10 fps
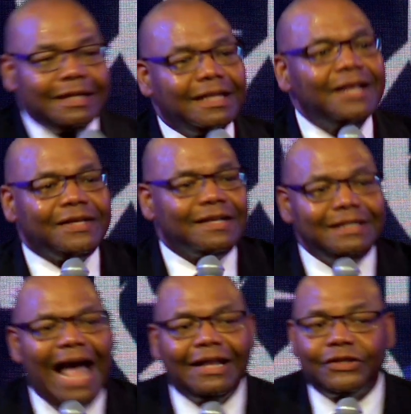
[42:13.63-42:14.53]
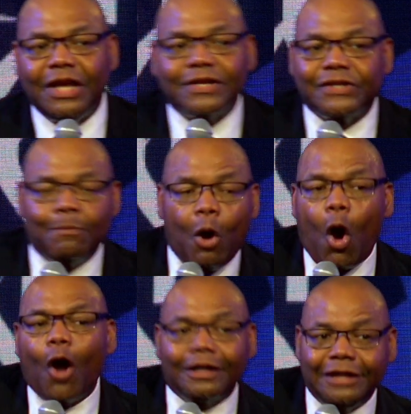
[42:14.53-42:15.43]
this is not just some
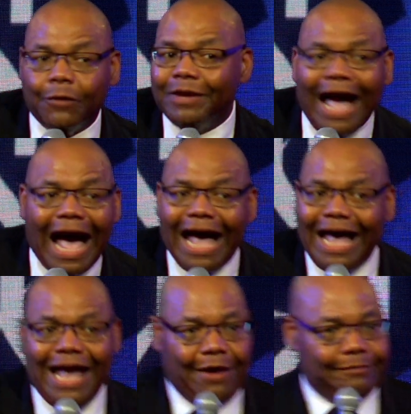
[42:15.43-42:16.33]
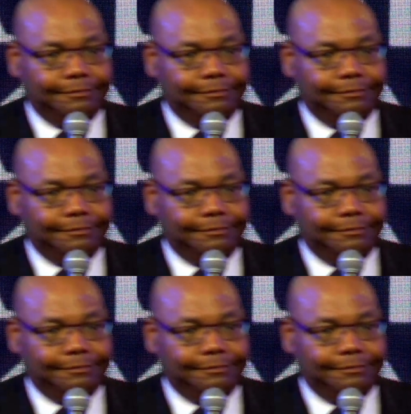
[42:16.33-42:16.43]
ordinary I am.